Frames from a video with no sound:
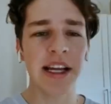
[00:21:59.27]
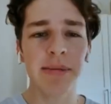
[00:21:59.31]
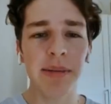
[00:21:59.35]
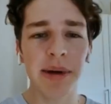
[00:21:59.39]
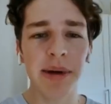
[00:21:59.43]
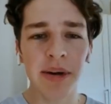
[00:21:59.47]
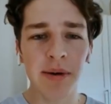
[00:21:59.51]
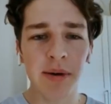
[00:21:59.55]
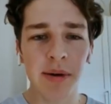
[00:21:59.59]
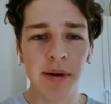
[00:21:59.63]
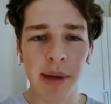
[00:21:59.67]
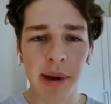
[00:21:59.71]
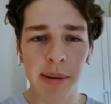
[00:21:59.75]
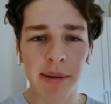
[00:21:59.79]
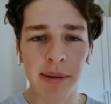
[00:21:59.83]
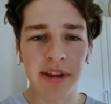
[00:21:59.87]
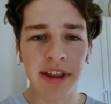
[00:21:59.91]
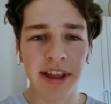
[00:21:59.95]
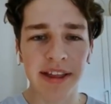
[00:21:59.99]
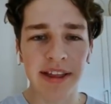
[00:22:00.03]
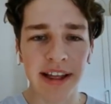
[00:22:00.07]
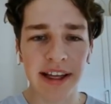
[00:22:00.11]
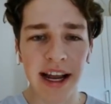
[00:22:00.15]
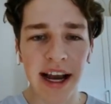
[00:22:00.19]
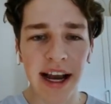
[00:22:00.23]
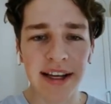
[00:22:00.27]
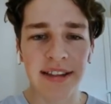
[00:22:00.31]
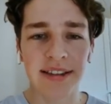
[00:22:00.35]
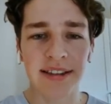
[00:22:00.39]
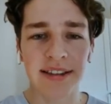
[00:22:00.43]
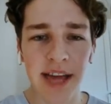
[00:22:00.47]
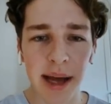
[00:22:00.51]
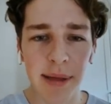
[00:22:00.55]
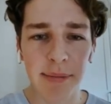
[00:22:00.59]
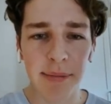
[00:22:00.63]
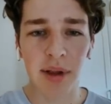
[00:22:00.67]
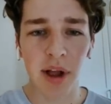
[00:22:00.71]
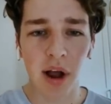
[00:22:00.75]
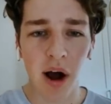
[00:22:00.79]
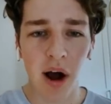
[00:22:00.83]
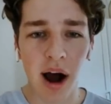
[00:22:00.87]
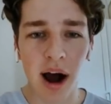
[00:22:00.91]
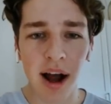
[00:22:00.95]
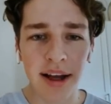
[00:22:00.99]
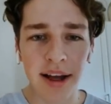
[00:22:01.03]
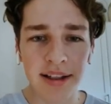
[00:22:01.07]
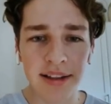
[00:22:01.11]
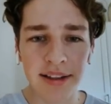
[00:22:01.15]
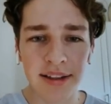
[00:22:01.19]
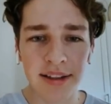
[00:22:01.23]
anybody remember that the Next Step
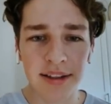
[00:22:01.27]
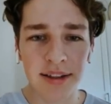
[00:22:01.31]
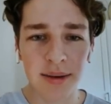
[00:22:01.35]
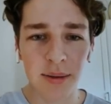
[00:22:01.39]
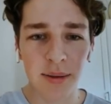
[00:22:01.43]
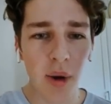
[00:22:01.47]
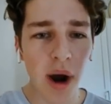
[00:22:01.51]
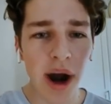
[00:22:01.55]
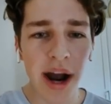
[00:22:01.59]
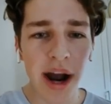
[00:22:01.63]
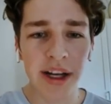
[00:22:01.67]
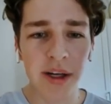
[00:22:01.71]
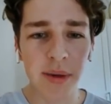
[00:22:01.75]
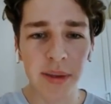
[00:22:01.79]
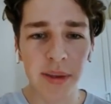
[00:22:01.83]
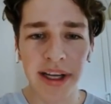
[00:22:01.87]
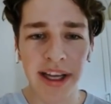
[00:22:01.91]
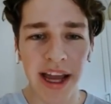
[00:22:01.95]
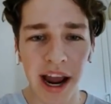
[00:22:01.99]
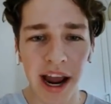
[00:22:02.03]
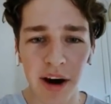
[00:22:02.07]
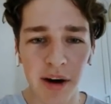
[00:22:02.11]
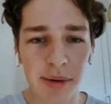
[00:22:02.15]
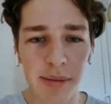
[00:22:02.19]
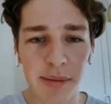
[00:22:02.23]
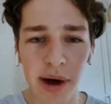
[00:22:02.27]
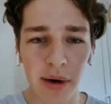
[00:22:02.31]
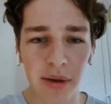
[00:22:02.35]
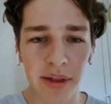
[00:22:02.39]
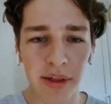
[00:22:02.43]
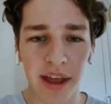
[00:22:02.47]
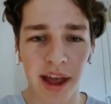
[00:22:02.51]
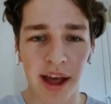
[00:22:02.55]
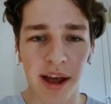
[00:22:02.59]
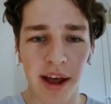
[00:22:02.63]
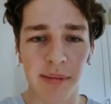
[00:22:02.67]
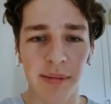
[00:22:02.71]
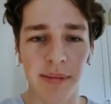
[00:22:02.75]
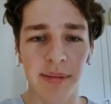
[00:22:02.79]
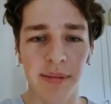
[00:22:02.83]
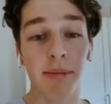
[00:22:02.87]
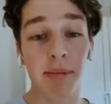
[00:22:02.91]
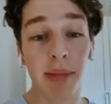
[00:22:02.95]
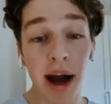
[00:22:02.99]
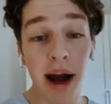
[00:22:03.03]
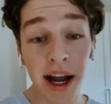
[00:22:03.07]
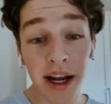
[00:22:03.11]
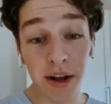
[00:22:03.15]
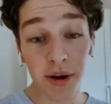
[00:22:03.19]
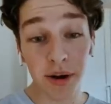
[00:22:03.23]
lost? Why do we care about them?
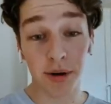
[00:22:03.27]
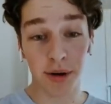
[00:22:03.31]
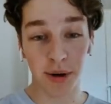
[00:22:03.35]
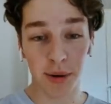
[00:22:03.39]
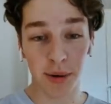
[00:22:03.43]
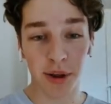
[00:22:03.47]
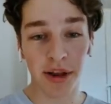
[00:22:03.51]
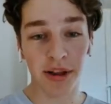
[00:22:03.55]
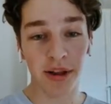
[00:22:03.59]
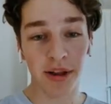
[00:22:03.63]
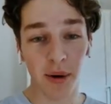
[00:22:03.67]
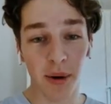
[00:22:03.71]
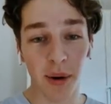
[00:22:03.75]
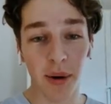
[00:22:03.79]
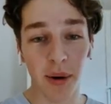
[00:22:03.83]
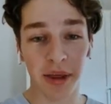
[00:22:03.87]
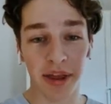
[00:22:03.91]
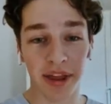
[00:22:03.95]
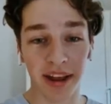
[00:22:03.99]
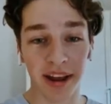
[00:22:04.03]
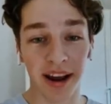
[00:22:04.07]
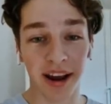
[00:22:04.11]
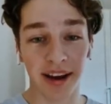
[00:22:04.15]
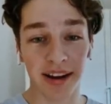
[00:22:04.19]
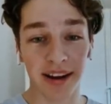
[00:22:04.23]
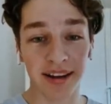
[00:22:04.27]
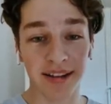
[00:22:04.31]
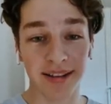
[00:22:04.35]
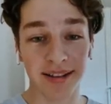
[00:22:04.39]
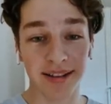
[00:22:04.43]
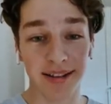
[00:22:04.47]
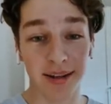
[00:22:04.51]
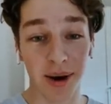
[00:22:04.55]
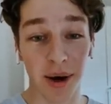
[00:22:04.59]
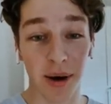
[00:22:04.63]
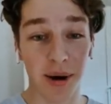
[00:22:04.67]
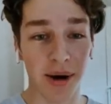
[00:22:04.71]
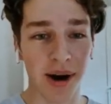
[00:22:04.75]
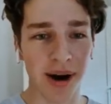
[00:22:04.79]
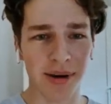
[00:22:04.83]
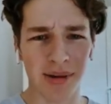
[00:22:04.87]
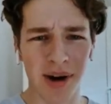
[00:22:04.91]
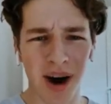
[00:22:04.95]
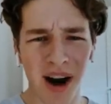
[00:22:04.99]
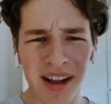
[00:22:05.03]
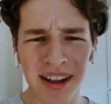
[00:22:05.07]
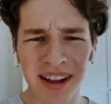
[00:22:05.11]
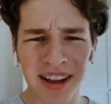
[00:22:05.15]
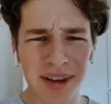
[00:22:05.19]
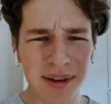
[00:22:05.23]
My crew won the whole thing. So, I'm
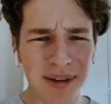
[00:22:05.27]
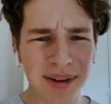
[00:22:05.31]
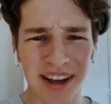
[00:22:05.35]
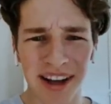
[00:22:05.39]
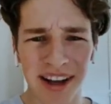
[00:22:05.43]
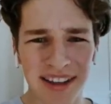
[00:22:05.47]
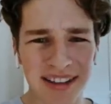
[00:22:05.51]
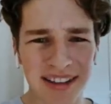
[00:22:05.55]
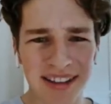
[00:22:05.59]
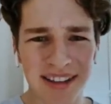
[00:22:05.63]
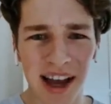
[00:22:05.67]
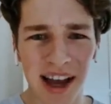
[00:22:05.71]
calling out the Next